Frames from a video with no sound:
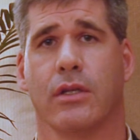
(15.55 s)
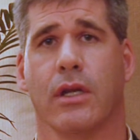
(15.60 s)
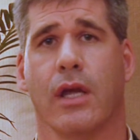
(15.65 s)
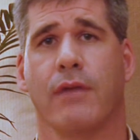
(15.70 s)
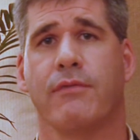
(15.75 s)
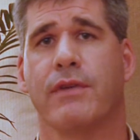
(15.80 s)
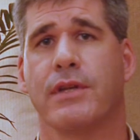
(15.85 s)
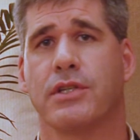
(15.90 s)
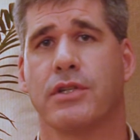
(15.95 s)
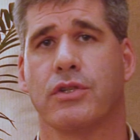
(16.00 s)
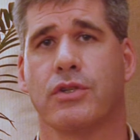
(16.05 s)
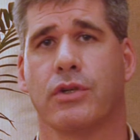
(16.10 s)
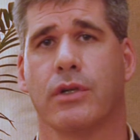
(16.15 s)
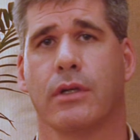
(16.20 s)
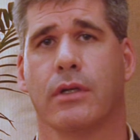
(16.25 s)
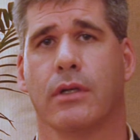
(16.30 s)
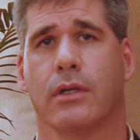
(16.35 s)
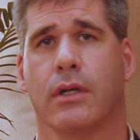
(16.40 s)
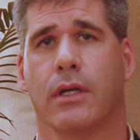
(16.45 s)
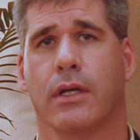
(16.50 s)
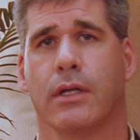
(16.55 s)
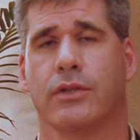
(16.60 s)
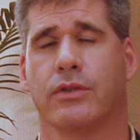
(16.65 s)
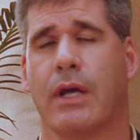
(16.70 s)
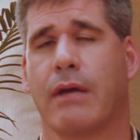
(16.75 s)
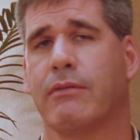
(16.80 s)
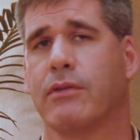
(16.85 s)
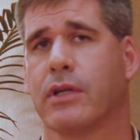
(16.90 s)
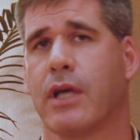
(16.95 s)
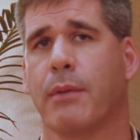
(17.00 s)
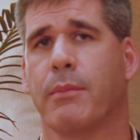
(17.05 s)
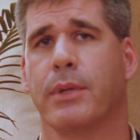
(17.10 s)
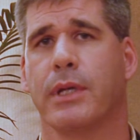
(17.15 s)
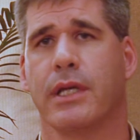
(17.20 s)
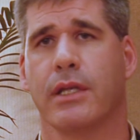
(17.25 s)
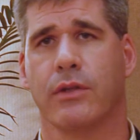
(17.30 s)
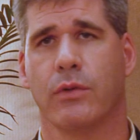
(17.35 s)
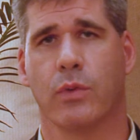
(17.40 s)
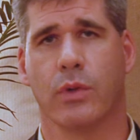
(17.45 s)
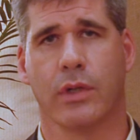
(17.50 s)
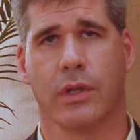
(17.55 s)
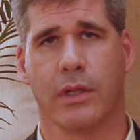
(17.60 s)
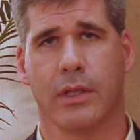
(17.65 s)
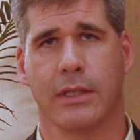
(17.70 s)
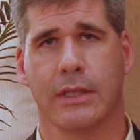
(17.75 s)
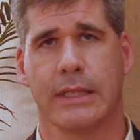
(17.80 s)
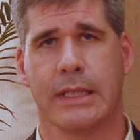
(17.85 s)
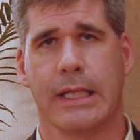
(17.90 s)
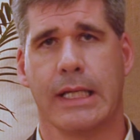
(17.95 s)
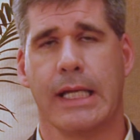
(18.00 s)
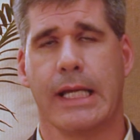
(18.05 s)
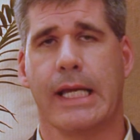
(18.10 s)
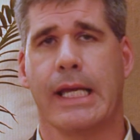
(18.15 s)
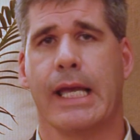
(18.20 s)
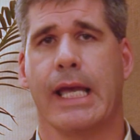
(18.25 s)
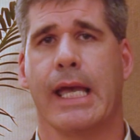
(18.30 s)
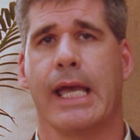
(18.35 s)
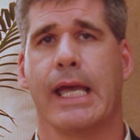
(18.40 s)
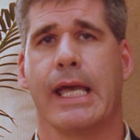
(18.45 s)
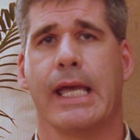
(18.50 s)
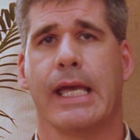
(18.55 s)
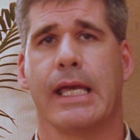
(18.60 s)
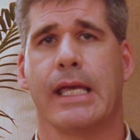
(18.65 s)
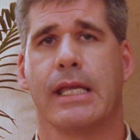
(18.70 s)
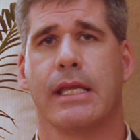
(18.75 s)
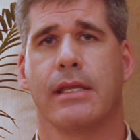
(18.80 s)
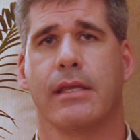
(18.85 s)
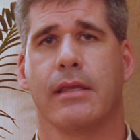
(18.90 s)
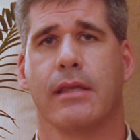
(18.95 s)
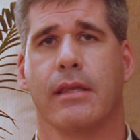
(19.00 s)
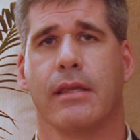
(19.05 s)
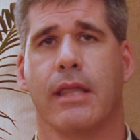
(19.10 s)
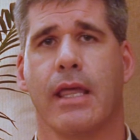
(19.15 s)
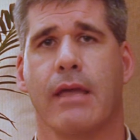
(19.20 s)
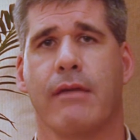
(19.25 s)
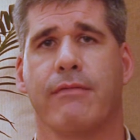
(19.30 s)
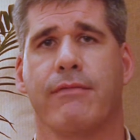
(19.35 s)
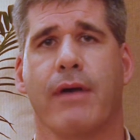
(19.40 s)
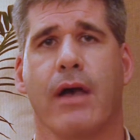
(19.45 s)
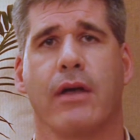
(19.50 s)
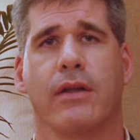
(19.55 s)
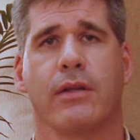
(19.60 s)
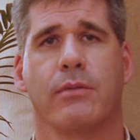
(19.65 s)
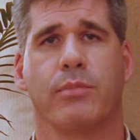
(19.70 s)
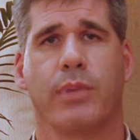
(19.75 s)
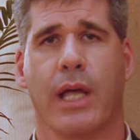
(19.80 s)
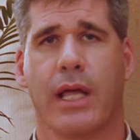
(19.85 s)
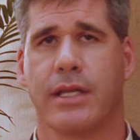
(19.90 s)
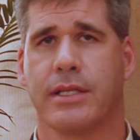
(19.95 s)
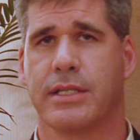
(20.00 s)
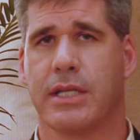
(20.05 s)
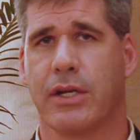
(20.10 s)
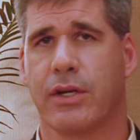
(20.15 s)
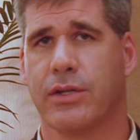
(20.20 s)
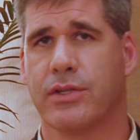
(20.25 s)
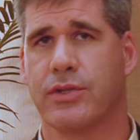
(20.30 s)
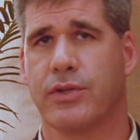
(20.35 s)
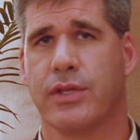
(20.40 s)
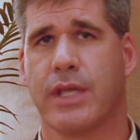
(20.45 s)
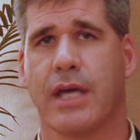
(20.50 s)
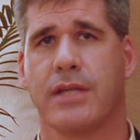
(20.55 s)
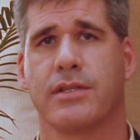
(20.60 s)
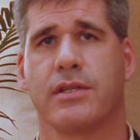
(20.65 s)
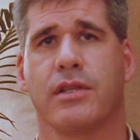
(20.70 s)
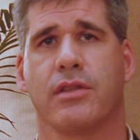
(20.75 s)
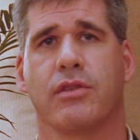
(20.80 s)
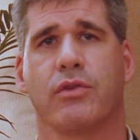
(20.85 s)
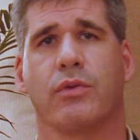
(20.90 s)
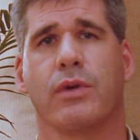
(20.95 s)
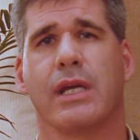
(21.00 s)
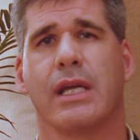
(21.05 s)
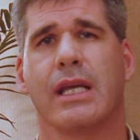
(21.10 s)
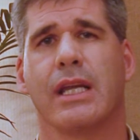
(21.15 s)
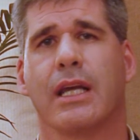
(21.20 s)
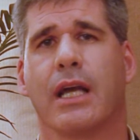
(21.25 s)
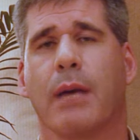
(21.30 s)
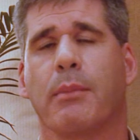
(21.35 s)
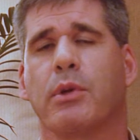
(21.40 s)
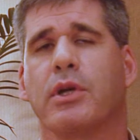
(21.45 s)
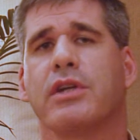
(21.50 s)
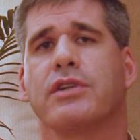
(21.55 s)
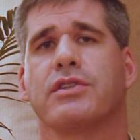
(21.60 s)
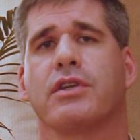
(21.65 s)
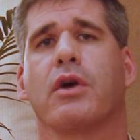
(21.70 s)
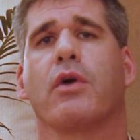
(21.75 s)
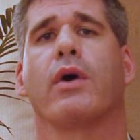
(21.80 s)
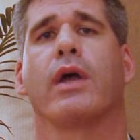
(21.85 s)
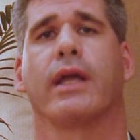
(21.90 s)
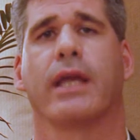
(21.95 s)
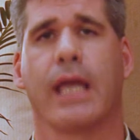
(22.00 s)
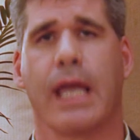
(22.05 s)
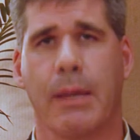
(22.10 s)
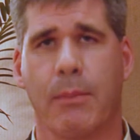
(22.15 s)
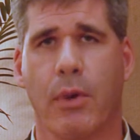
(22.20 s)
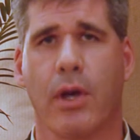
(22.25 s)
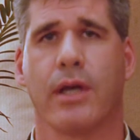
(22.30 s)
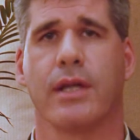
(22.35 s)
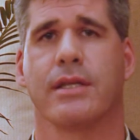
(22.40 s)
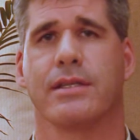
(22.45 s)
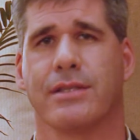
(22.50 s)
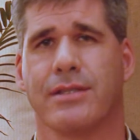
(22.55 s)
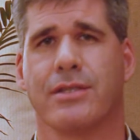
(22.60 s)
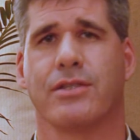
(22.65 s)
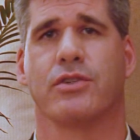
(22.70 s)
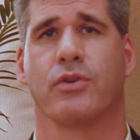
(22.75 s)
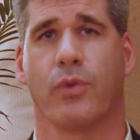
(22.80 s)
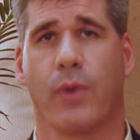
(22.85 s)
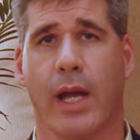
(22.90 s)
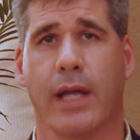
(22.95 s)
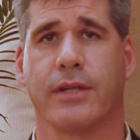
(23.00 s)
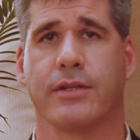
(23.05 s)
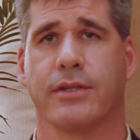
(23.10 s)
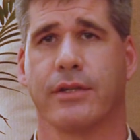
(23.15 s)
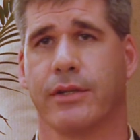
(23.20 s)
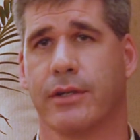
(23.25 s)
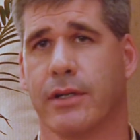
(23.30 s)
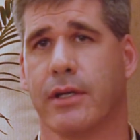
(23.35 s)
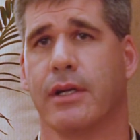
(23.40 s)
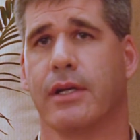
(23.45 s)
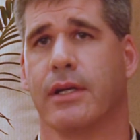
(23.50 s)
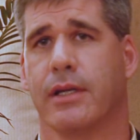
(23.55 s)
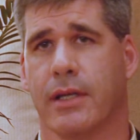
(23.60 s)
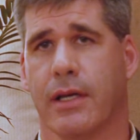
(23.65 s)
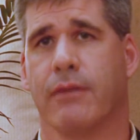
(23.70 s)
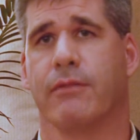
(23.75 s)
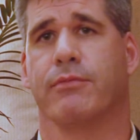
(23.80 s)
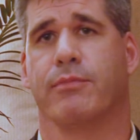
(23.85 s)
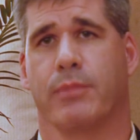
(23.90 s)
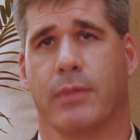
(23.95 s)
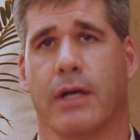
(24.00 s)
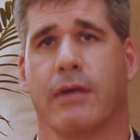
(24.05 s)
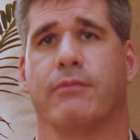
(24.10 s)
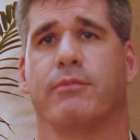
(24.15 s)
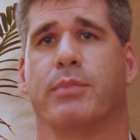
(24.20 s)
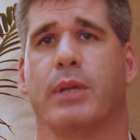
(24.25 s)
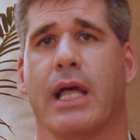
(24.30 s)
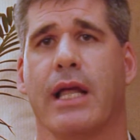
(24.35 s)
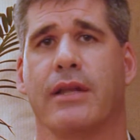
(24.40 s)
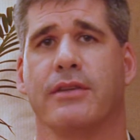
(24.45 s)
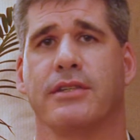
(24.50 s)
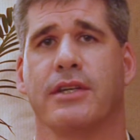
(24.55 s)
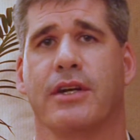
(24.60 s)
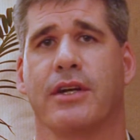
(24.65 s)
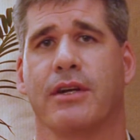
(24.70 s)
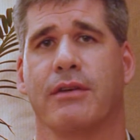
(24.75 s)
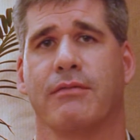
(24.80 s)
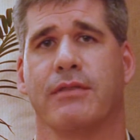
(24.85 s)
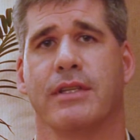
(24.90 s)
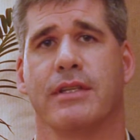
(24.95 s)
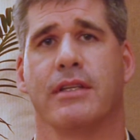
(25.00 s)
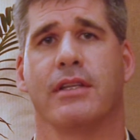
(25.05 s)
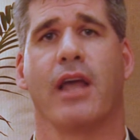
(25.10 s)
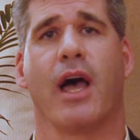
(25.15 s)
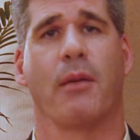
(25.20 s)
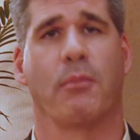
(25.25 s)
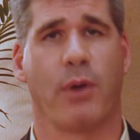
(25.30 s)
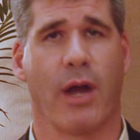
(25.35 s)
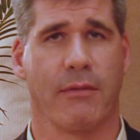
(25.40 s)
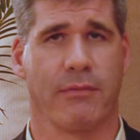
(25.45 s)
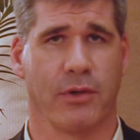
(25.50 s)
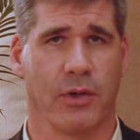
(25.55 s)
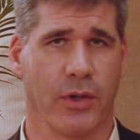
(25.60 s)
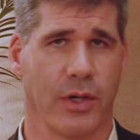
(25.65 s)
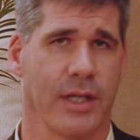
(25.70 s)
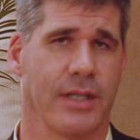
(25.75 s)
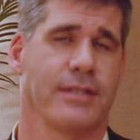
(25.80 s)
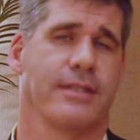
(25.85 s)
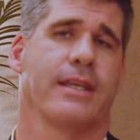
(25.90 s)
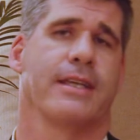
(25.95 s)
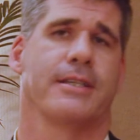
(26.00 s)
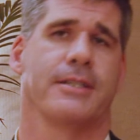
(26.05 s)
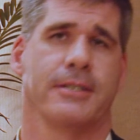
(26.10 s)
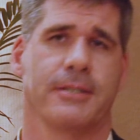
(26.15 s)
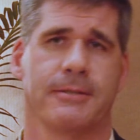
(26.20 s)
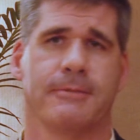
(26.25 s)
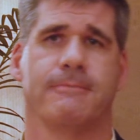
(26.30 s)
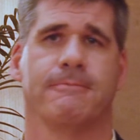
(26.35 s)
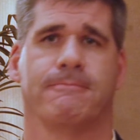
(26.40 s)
adventure travel company in the world, and they founded Planeterra in 2003, and a couple of years ago I came on as director of Planeterra, of the nonprofit organization.